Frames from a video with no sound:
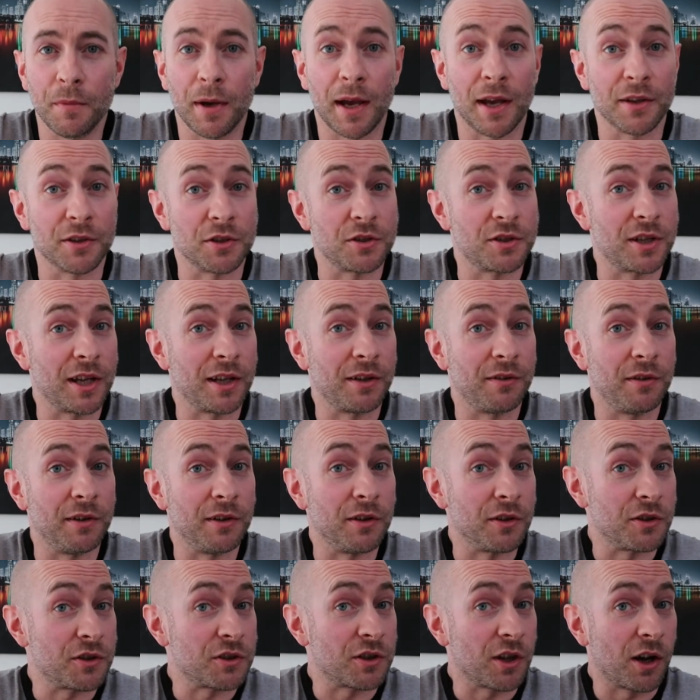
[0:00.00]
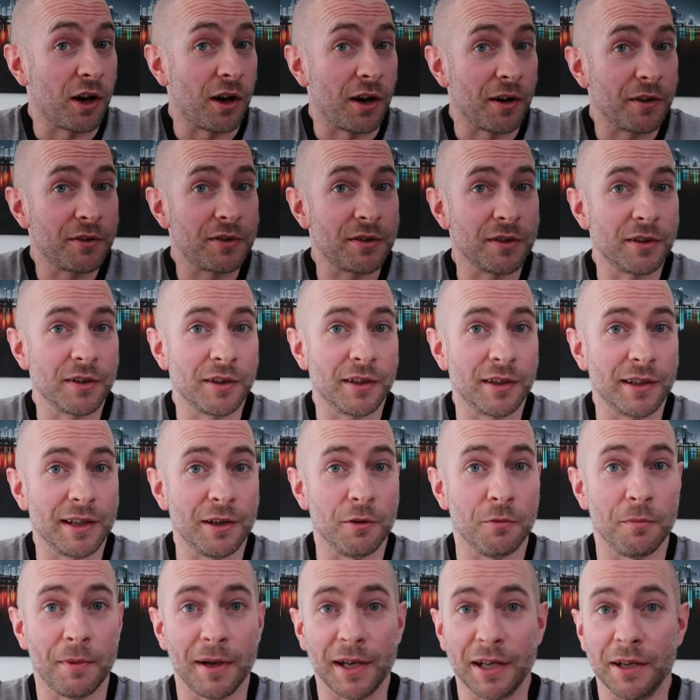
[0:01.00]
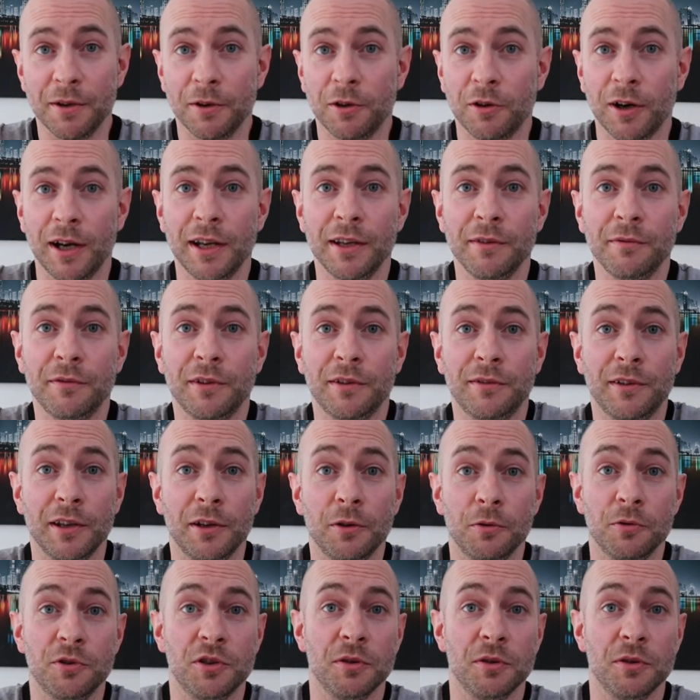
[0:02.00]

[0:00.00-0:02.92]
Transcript: I said at the start, it would mean a great deal